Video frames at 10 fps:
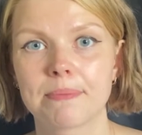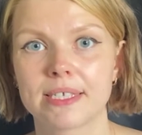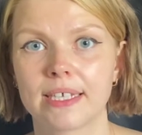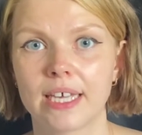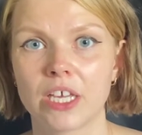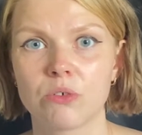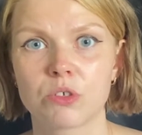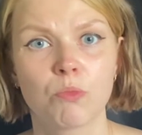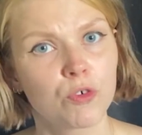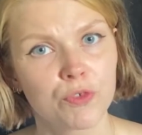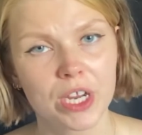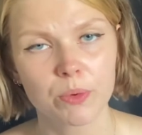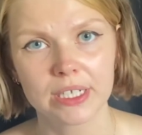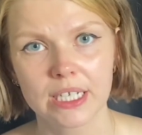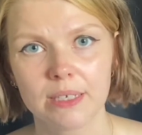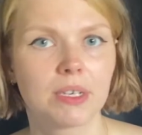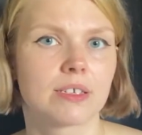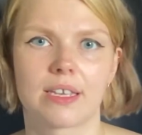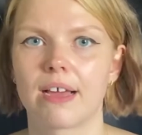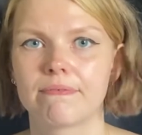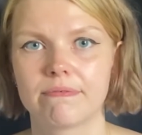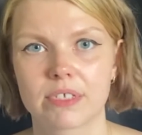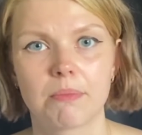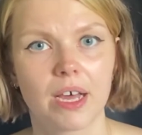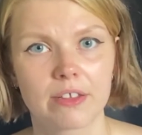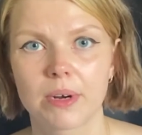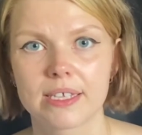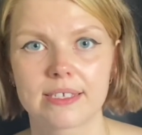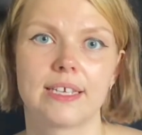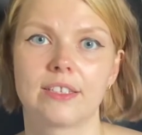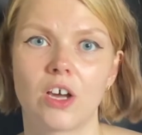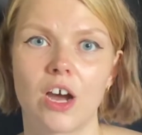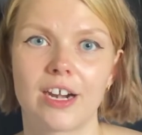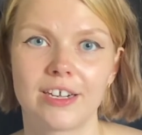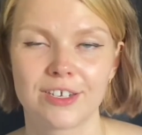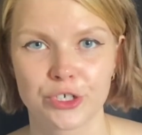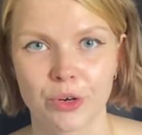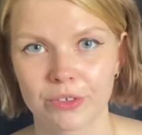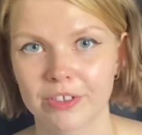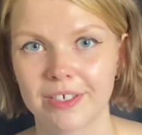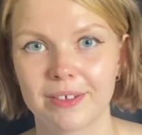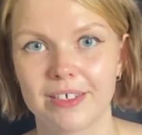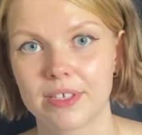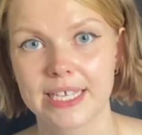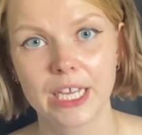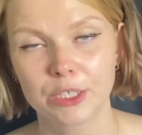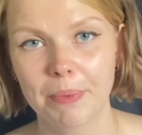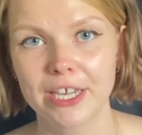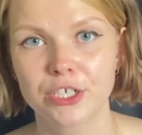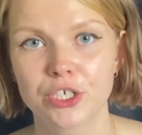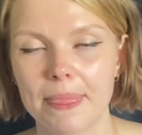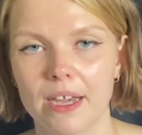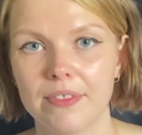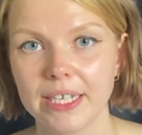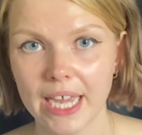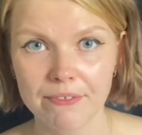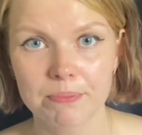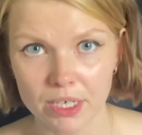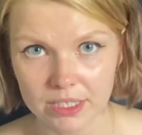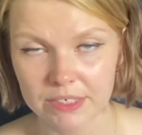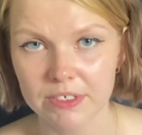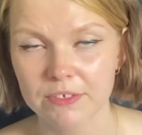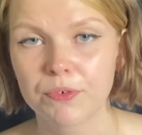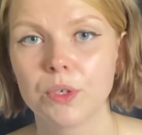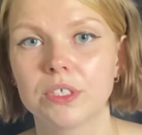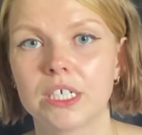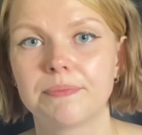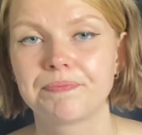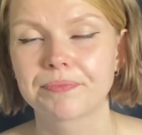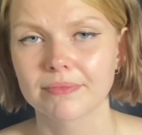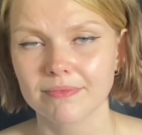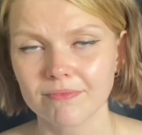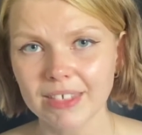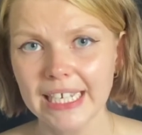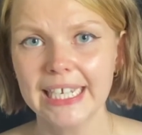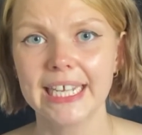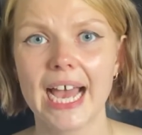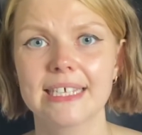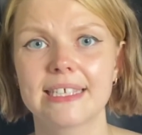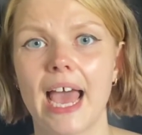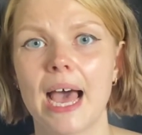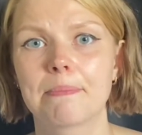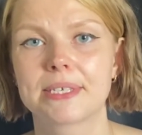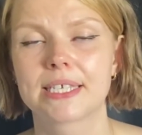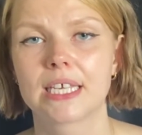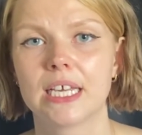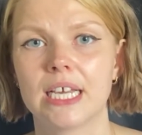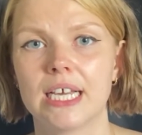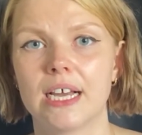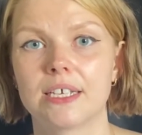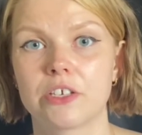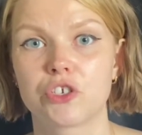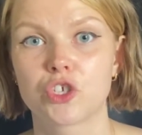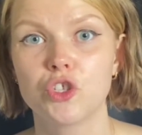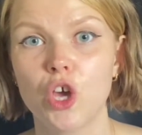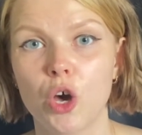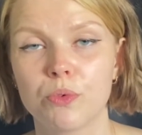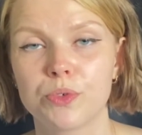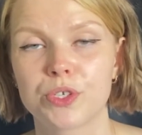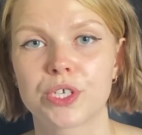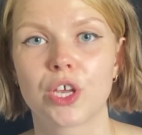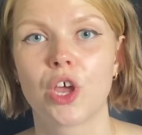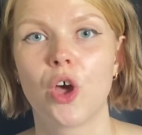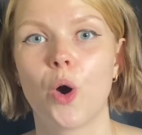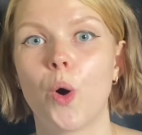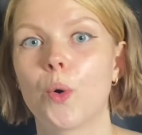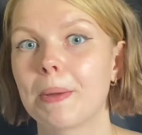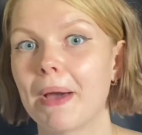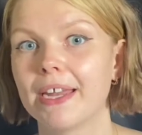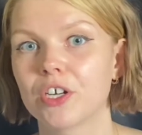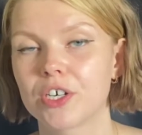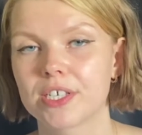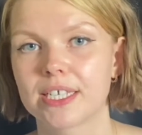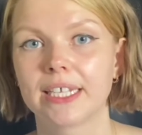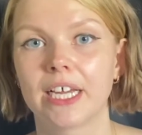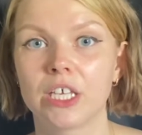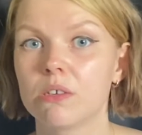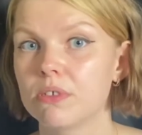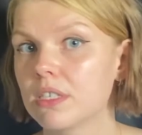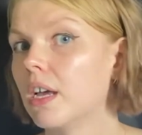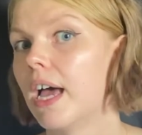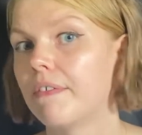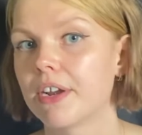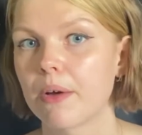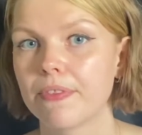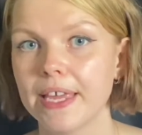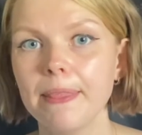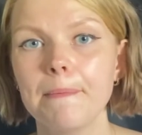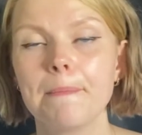that I use more frequently because I have some other ones that are shown on the second page. Then I have the productivity folder. It has the apps such as notes or reminders that I use every now and then.